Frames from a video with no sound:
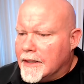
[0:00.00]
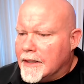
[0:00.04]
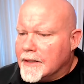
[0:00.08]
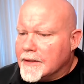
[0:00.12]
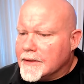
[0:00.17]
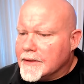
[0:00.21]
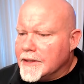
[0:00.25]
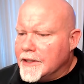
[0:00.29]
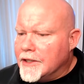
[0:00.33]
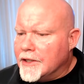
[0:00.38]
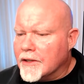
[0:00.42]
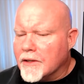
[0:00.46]

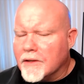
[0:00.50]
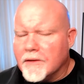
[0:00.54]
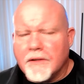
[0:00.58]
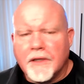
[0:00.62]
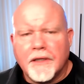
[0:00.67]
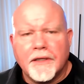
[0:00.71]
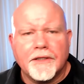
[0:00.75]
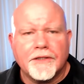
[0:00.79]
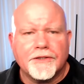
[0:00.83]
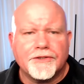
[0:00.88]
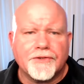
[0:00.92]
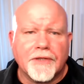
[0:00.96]
You know,
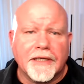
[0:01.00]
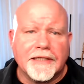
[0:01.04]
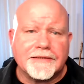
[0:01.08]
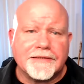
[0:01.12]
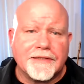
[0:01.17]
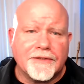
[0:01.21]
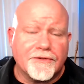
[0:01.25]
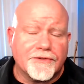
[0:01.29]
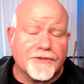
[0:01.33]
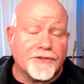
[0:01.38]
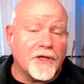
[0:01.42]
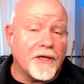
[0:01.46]
Tracy,
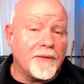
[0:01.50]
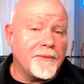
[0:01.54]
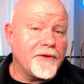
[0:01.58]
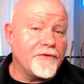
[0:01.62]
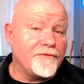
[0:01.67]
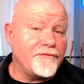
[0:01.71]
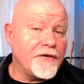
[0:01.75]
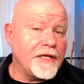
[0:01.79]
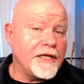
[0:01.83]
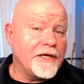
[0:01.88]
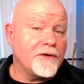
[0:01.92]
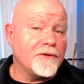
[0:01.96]
there's going to be a
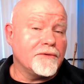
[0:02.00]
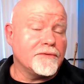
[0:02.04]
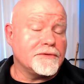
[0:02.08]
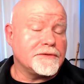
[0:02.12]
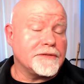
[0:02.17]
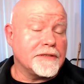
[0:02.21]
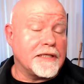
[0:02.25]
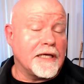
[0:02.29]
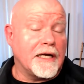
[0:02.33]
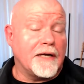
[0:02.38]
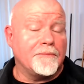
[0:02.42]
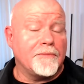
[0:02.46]
video
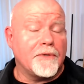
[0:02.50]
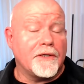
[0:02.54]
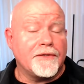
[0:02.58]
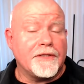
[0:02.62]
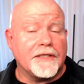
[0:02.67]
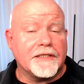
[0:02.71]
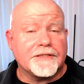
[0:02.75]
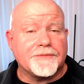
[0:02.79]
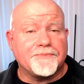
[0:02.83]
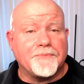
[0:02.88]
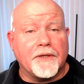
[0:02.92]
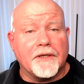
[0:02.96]
to come on
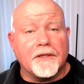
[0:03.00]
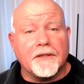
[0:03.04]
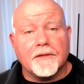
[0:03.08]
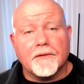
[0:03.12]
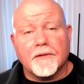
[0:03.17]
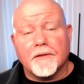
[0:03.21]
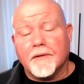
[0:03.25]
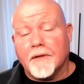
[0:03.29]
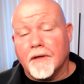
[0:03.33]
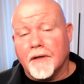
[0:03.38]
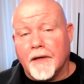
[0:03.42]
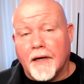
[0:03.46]
this, but
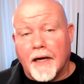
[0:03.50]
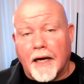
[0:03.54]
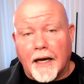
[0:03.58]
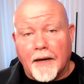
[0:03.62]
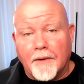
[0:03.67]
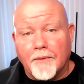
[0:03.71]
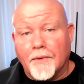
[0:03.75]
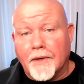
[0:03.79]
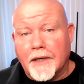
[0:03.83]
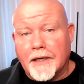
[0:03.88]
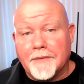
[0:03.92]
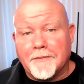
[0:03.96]

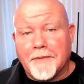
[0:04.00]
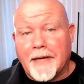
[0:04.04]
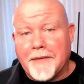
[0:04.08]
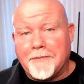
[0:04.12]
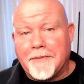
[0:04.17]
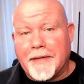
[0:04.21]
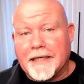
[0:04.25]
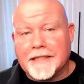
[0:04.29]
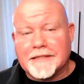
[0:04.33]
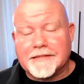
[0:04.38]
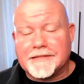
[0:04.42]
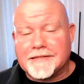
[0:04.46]
one of my
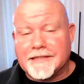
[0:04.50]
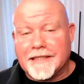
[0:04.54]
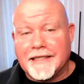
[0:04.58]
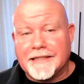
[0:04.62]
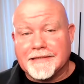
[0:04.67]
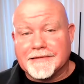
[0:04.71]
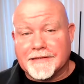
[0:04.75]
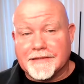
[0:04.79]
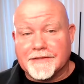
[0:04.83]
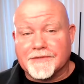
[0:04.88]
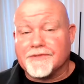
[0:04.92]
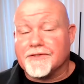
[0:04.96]
biggest
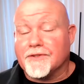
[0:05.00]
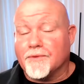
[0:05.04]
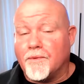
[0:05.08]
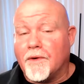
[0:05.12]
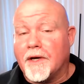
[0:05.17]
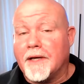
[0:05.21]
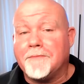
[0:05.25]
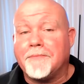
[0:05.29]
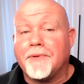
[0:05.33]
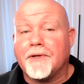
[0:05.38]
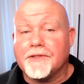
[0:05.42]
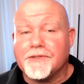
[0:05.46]
things is the
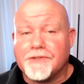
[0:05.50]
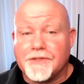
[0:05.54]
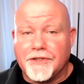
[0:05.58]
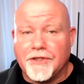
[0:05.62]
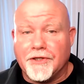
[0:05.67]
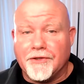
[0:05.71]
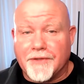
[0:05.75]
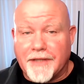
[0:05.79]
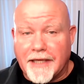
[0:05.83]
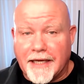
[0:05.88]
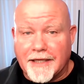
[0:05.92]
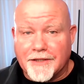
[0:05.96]
one person
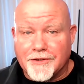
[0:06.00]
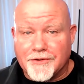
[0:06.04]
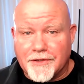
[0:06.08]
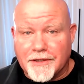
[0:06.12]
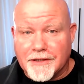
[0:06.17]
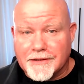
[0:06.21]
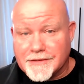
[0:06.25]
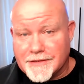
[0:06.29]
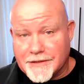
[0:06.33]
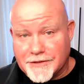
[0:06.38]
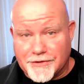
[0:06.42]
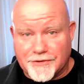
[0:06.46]
you can
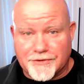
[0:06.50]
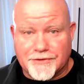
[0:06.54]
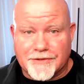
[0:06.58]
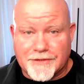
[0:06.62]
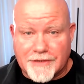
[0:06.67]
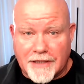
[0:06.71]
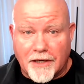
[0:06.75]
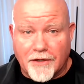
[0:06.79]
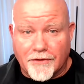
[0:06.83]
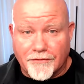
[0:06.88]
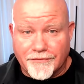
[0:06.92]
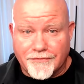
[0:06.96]
trust is
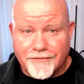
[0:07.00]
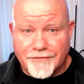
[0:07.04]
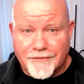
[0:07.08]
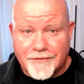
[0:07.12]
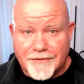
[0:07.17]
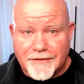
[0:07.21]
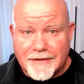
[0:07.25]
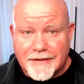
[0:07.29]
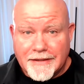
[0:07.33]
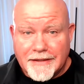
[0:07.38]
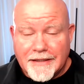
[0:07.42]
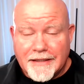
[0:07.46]
yourself.
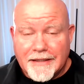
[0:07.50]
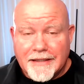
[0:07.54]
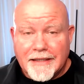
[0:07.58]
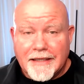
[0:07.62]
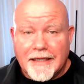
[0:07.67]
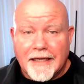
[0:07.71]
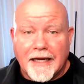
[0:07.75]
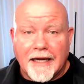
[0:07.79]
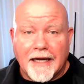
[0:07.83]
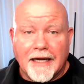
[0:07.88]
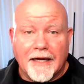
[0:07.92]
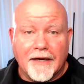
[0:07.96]

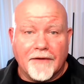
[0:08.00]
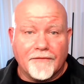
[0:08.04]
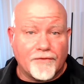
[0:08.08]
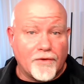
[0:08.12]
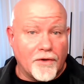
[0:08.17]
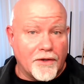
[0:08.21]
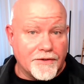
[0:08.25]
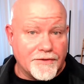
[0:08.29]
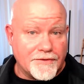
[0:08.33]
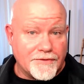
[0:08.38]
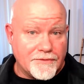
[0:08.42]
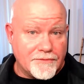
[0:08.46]
Of
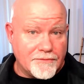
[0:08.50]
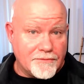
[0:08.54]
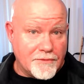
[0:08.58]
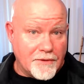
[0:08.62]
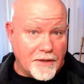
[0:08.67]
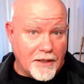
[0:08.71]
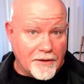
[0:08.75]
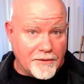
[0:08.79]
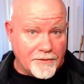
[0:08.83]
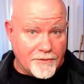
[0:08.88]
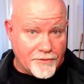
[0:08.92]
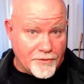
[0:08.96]
course,
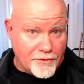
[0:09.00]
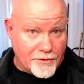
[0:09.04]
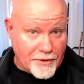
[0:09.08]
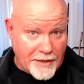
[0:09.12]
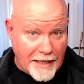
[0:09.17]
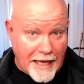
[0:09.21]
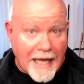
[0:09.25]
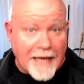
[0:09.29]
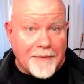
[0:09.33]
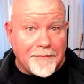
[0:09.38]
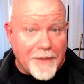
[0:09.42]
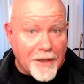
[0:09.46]
there
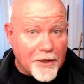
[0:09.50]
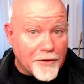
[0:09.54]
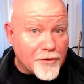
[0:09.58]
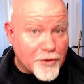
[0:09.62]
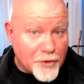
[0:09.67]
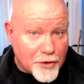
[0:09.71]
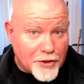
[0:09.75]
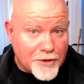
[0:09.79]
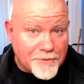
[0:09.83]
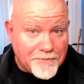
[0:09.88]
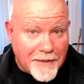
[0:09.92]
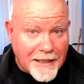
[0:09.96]
can be other
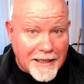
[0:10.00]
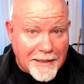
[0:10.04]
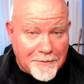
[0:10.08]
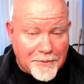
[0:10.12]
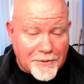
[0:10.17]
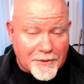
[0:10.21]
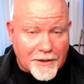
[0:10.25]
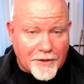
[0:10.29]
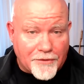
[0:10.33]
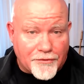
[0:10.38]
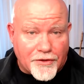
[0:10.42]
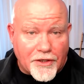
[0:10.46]
good
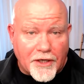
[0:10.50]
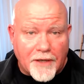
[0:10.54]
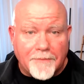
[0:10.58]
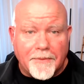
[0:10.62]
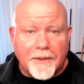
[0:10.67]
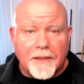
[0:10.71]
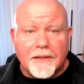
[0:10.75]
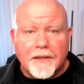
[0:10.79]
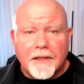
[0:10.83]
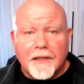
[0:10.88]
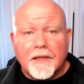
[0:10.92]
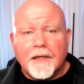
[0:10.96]
people out there,
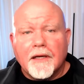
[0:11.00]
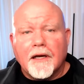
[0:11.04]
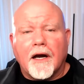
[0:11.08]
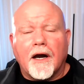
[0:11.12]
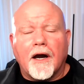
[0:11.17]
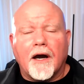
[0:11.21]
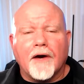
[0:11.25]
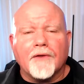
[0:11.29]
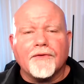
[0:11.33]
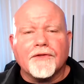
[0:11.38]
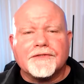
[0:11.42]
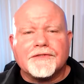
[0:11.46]
but
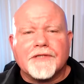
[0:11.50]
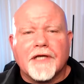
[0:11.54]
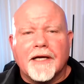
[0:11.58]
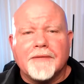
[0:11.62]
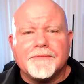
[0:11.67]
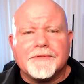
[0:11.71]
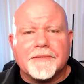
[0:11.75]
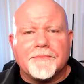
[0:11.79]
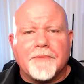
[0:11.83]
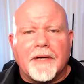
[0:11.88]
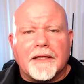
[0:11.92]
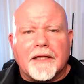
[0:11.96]
all the
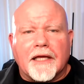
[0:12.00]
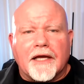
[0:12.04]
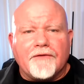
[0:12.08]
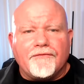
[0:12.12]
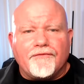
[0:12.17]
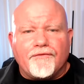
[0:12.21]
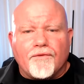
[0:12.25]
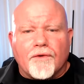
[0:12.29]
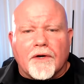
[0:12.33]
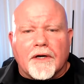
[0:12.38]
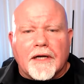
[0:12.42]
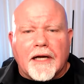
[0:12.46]
times in my
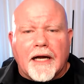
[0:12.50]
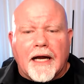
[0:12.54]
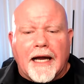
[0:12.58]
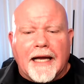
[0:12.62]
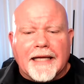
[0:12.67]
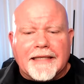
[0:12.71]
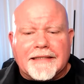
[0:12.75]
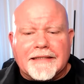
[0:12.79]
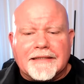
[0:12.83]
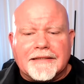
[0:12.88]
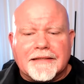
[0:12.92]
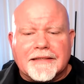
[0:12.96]
life where I
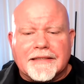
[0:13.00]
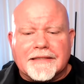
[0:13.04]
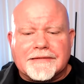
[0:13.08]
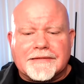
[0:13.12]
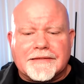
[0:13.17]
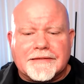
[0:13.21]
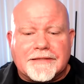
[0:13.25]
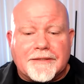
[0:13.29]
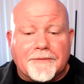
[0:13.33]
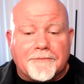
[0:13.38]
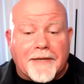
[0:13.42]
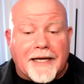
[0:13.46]
didn't
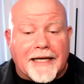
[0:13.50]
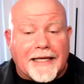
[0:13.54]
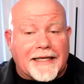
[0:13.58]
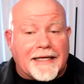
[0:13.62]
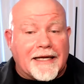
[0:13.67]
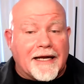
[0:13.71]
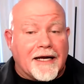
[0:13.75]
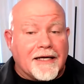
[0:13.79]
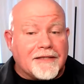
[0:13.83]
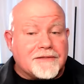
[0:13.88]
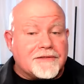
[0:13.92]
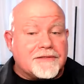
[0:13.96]
listen to my
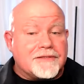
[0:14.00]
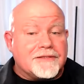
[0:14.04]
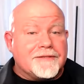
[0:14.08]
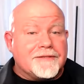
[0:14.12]
gut,